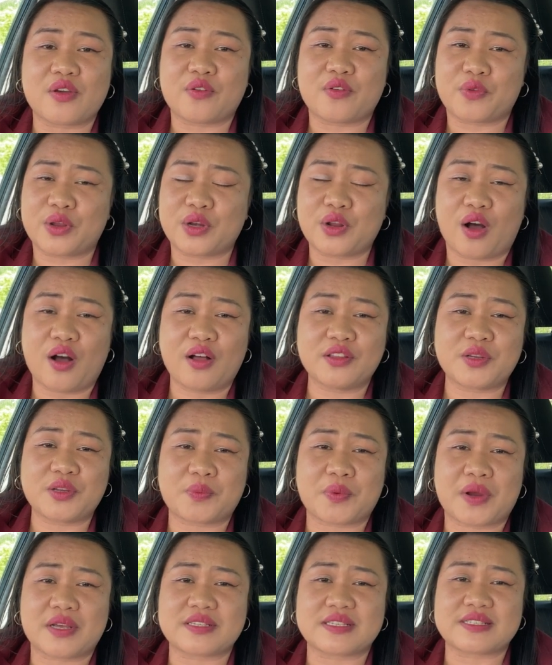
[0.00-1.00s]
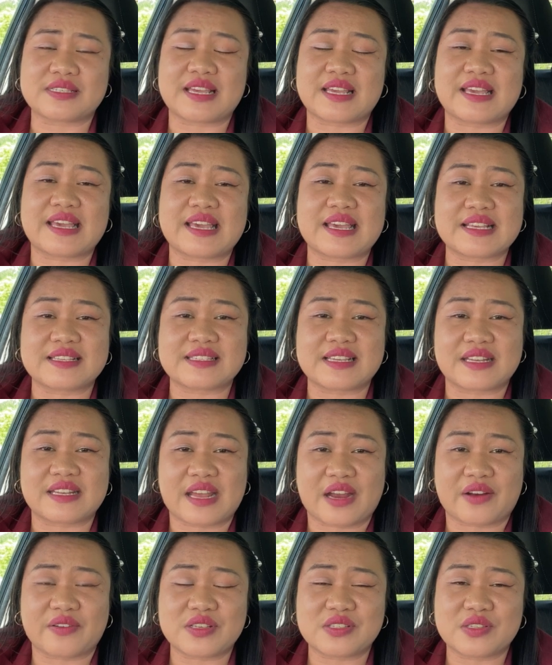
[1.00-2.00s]
with all the processing is in
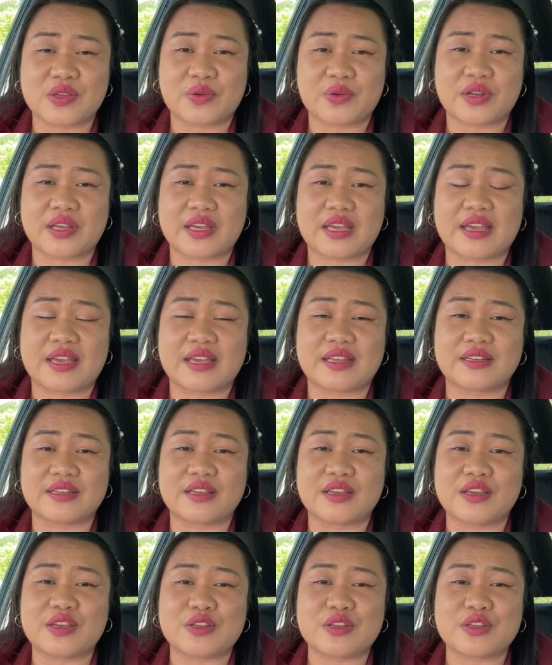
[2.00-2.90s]
Arizona and